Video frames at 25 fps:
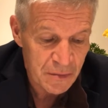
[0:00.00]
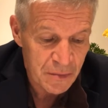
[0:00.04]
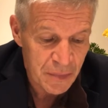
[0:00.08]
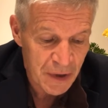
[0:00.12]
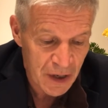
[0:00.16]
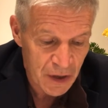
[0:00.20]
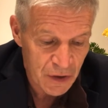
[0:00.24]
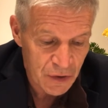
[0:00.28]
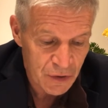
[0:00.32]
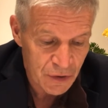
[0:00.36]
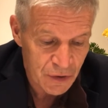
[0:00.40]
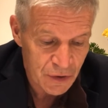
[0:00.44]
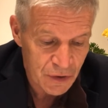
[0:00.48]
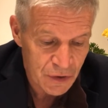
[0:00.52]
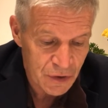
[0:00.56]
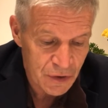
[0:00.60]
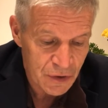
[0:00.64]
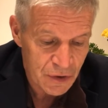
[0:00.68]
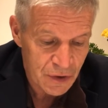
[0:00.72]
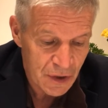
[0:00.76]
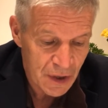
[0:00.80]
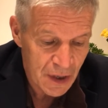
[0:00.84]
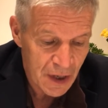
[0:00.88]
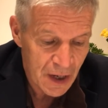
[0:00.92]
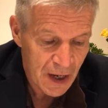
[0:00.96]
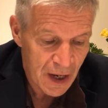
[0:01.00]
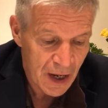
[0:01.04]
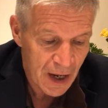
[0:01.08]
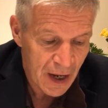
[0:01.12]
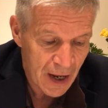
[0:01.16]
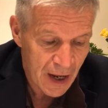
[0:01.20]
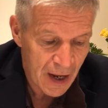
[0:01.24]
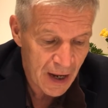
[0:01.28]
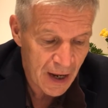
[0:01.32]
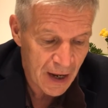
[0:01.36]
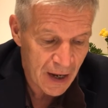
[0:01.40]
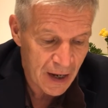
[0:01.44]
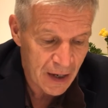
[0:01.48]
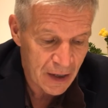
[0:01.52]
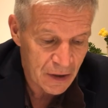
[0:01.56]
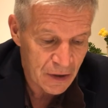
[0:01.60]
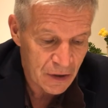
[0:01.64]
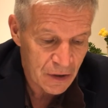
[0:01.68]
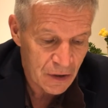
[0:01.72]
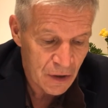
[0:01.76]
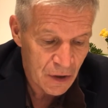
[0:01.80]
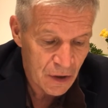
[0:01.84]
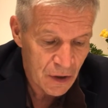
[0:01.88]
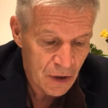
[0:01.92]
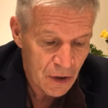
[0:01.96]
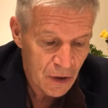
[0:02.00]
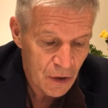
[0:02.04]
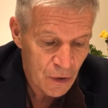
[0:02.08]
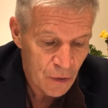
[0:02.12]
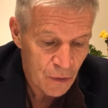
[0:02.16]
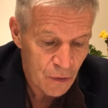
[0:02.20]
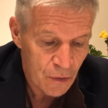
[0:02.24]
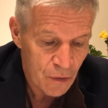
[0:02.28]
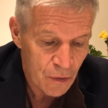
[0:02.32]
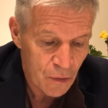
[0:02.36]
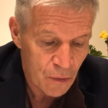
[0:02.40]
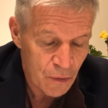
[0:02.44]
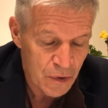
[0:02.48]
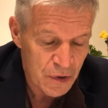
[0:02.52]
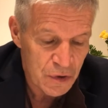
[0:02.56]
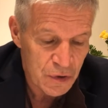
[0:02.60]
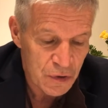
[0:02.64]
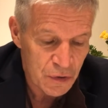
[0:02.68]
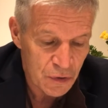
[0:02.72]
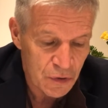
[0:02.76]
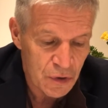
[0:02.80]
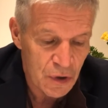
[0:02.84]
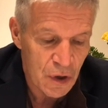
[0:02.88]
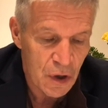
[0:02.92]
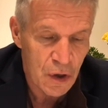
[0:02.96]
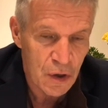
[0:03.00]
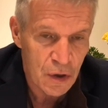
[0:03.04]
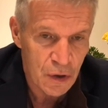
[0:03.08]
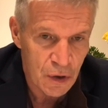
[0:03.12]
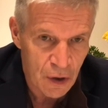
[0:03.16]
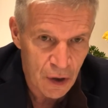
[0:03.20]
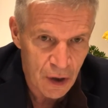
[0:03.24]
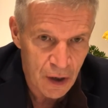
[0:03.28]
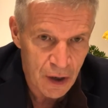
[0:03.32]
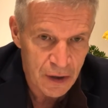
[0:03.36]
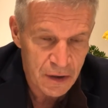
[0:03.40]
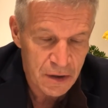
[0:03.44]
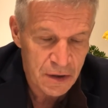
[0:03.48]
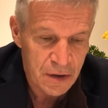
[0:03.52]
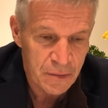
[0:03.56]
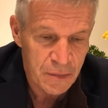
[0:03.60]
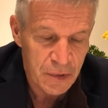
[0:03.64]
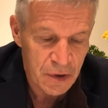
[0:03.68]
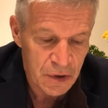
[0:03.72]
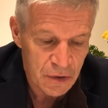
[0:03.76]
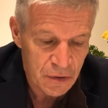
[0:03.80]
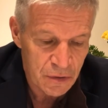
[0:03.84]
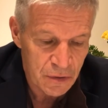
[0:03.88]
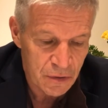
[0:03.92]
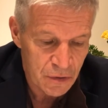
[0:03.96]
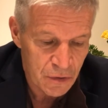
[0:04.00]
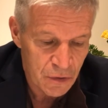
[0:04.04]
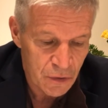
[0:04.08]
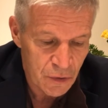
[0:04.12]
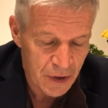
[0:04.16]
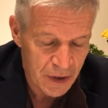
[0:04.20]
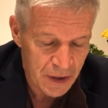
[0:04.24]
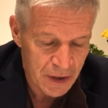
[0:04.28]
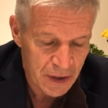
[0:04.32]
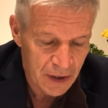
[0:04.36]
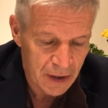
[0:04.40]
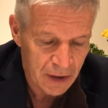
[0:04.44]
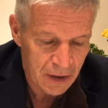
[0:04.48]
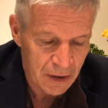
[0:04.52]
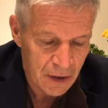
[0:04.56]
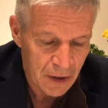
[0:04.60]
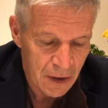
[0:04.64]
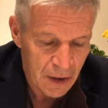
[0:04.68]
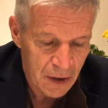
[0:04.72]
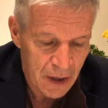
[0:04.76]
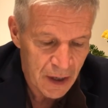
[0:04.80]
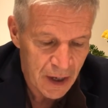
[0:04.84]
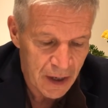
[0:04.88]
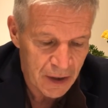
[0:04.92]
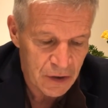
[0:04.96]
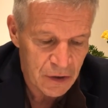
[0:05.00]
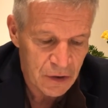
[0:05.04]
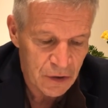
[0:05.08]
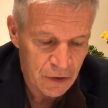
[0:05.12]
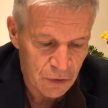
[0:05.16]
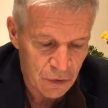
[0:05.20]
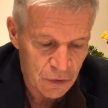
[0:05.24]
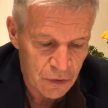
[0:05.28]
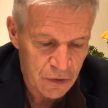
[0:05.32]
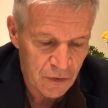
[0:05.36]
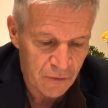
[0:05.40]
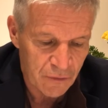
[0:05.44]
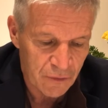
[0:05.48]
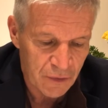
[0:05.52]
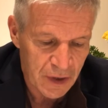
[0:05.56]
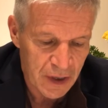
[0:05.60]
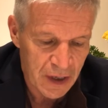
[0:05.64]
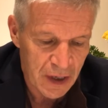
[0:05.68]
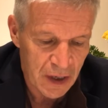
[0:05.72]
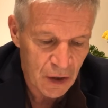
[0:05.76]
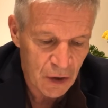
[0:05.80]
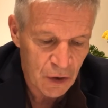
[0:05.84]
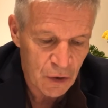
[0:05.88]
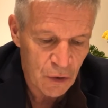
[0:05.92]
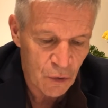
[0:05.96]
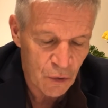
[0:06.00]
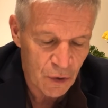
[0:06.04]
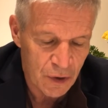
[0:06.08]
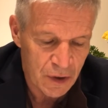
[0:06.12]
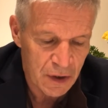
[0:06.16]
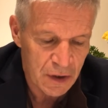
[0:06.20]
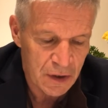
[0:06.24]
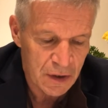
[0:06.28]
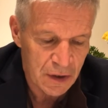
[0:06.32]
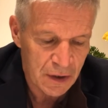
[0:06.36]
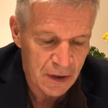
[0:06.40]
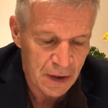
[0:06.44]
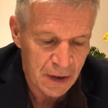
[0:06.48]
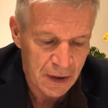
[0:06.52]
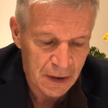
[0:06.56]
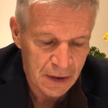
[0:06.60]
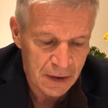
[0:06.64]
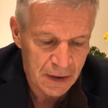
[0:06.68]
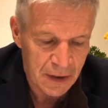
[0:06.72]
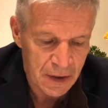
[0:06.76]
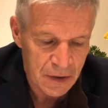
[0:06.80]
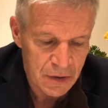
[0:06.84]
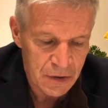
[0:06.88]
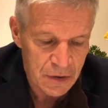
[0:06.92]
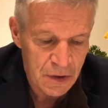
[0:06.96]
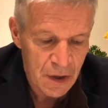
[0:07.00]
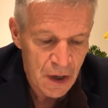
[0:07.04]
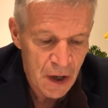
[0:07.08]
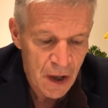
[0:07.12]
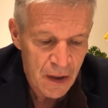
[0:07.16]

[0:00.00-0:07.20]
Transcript: patients and we should not be treating exclusively according to the guidelines.